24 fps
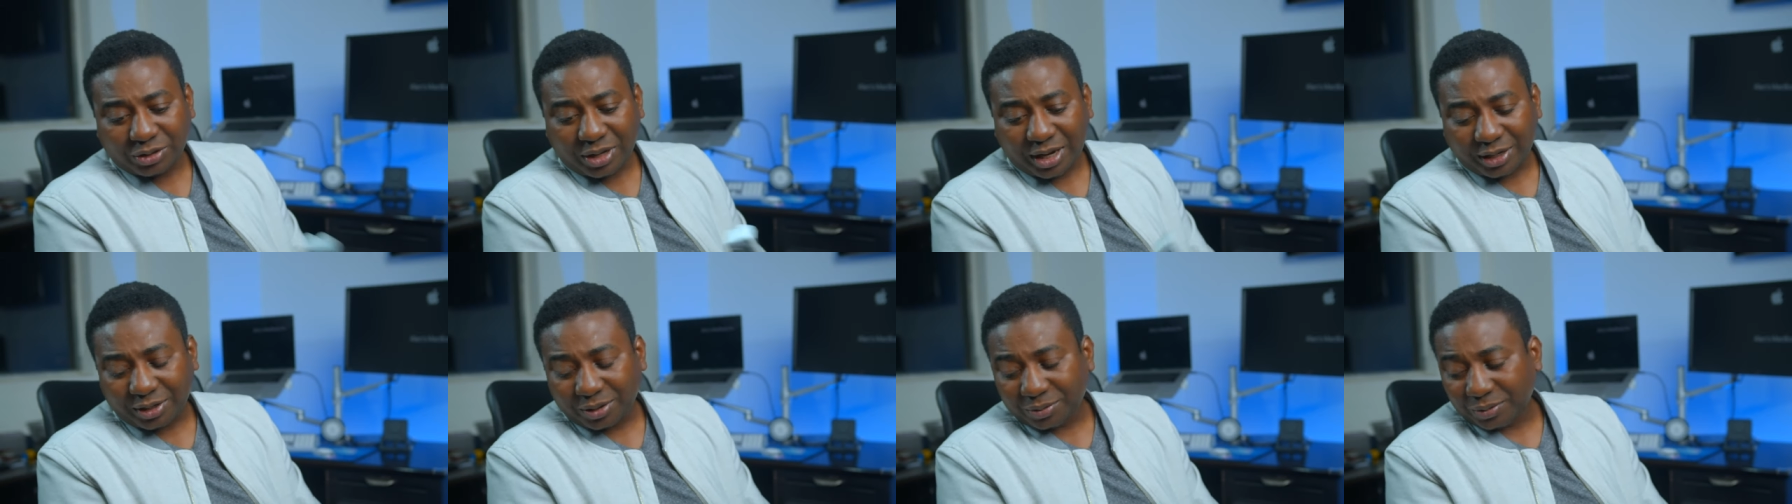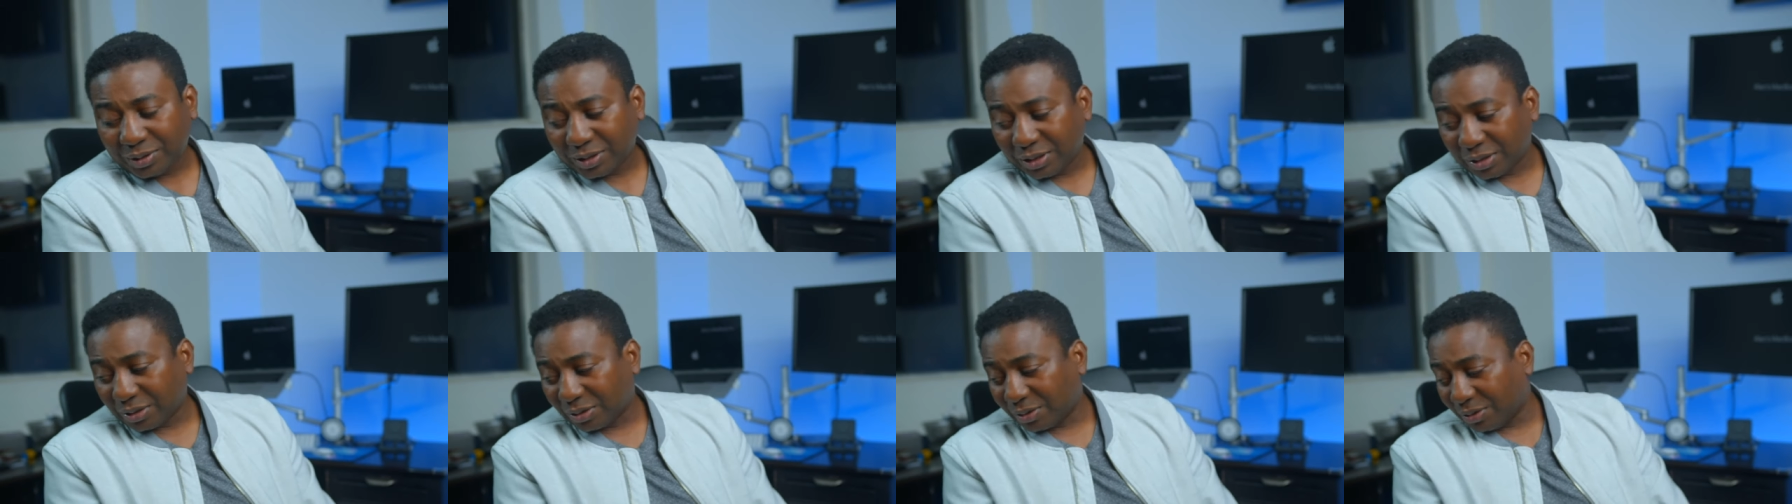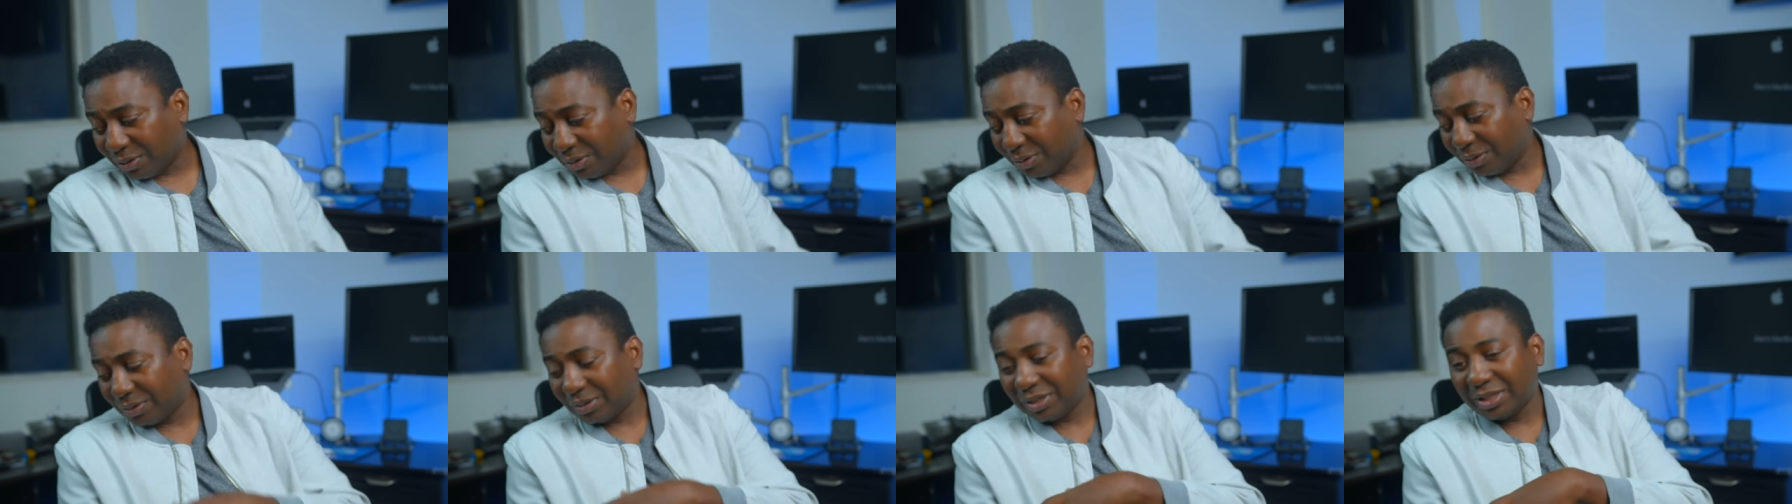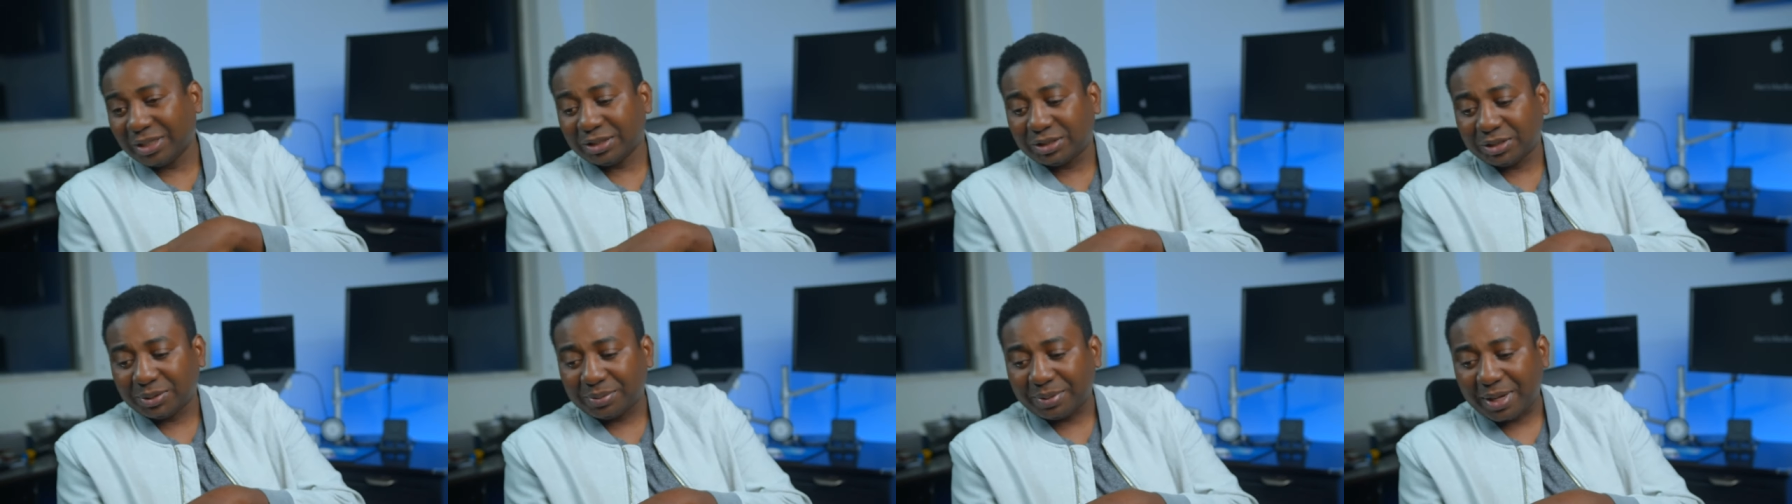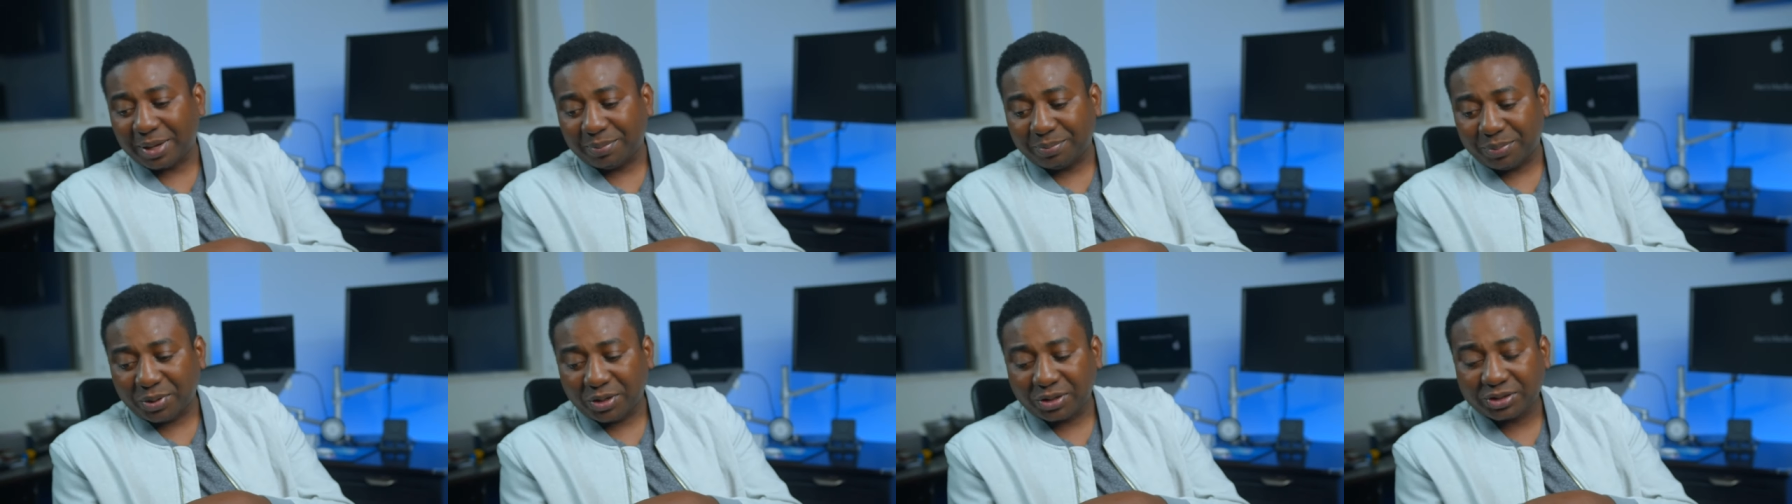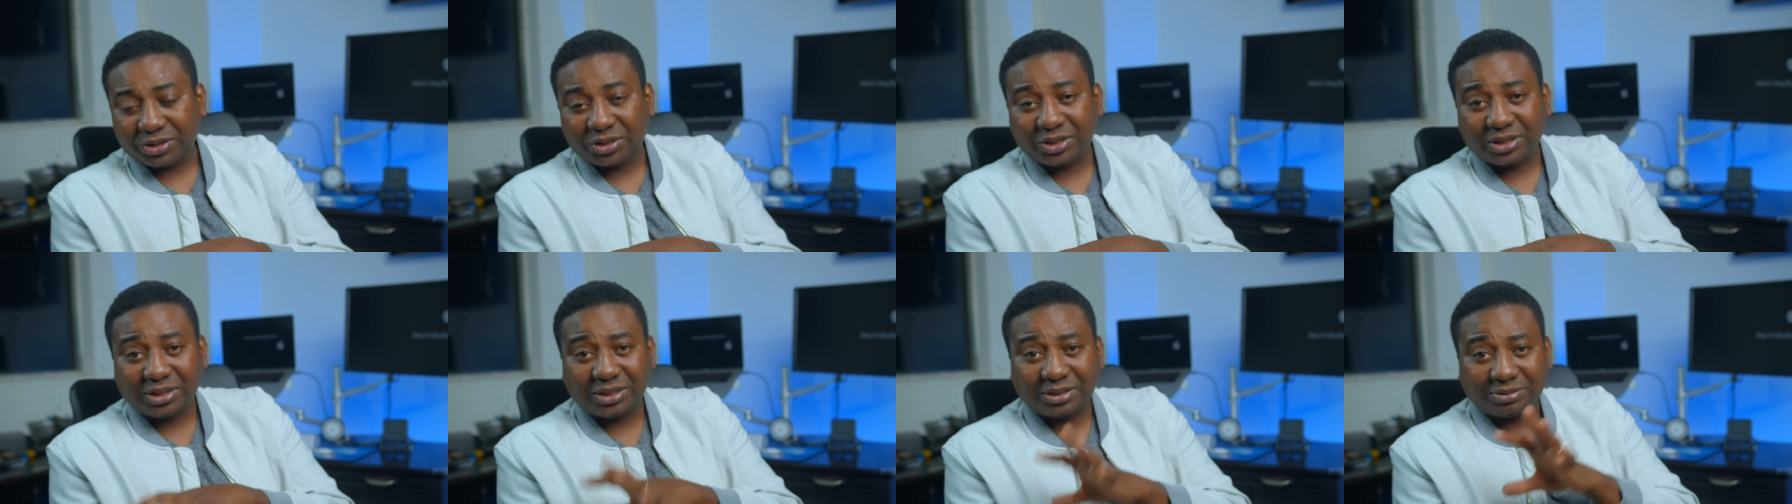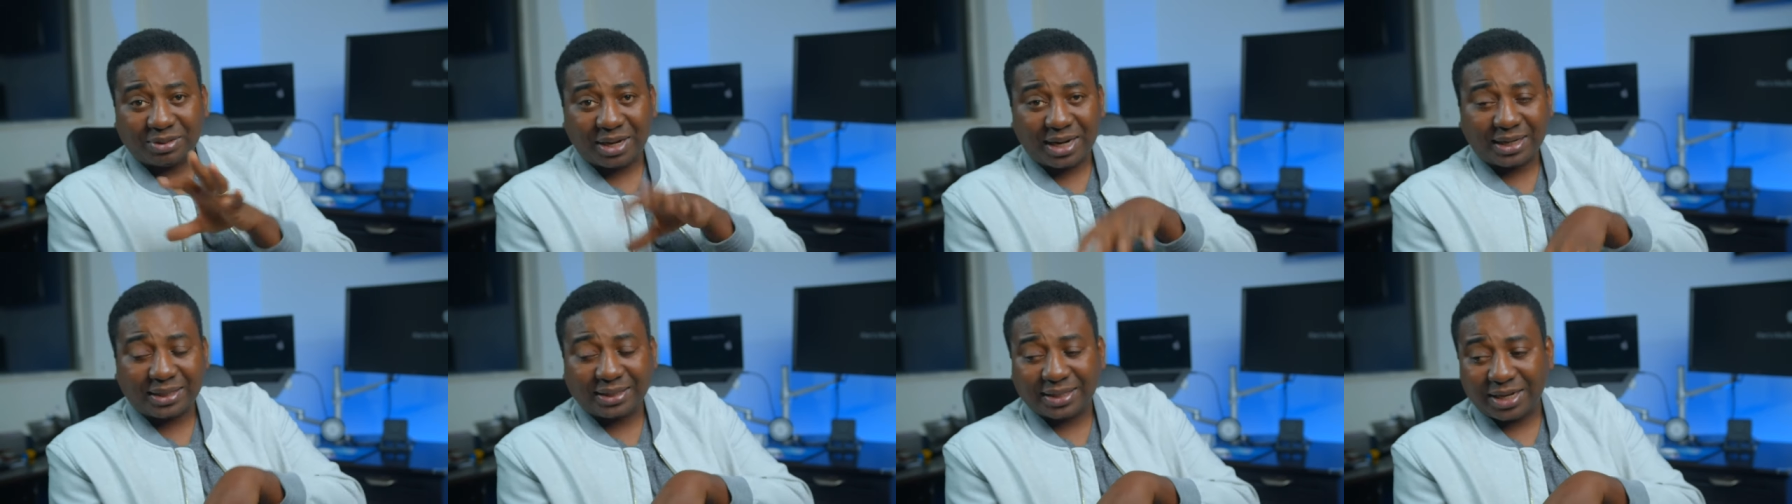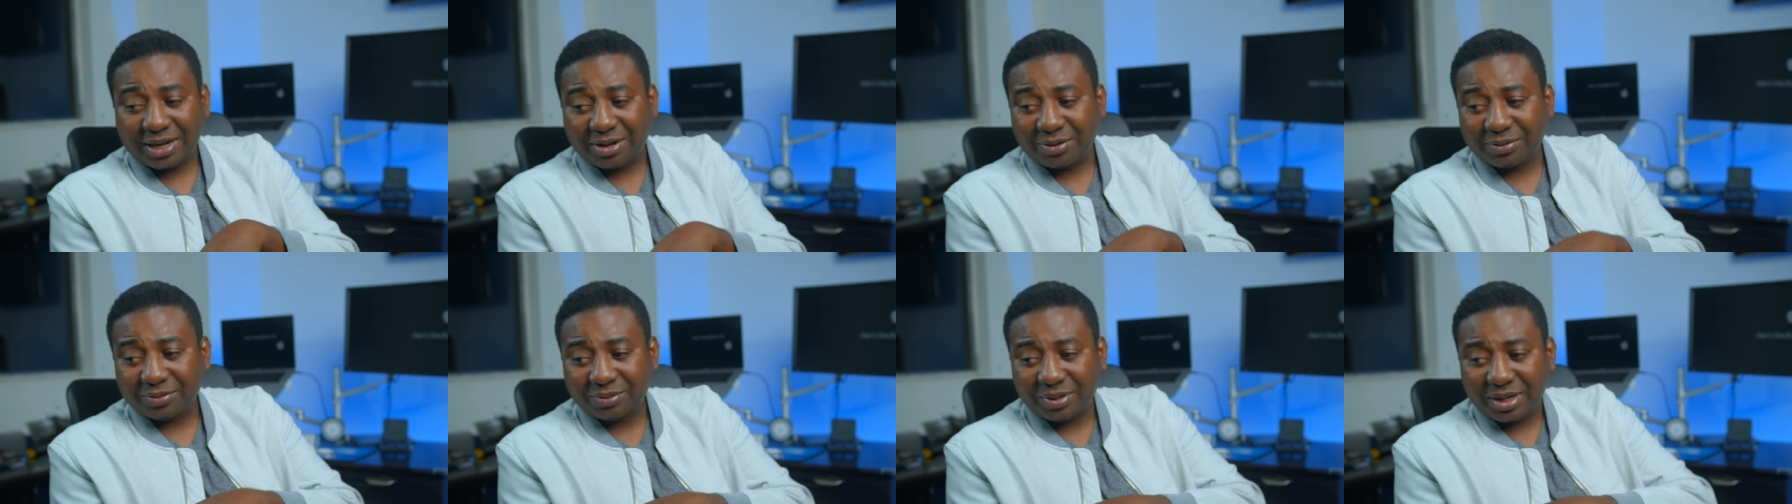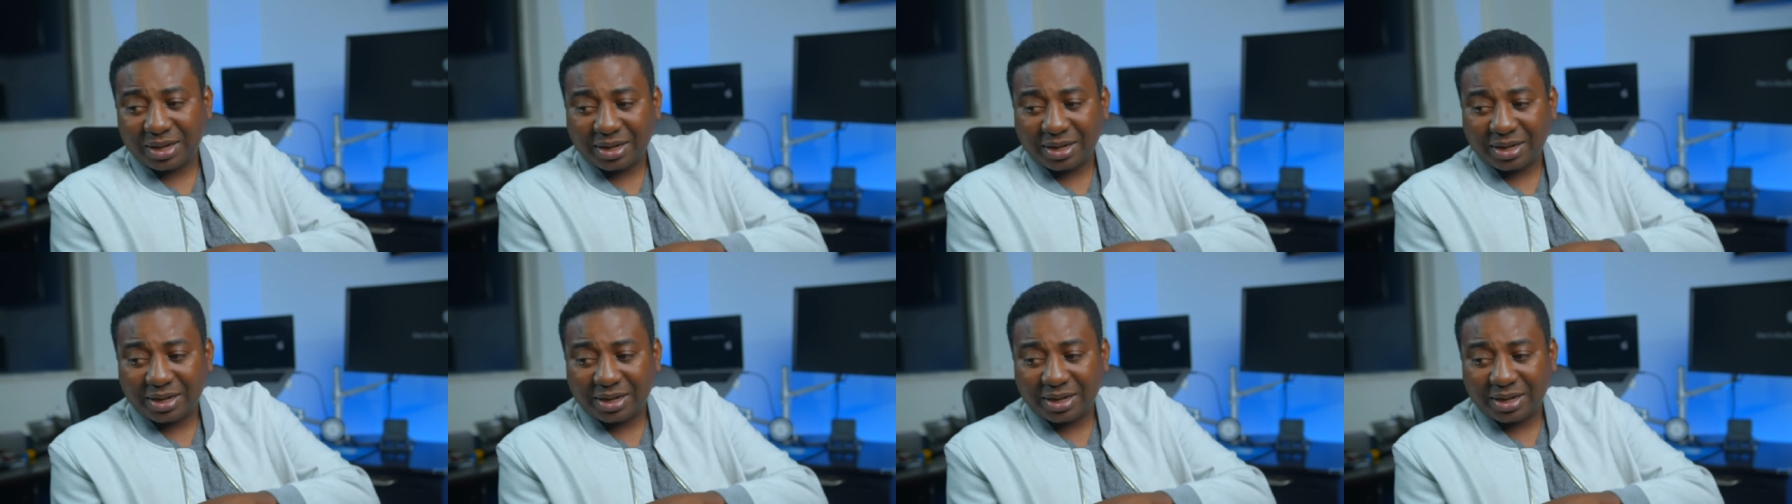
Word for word: I don't want to go into my boxes right now.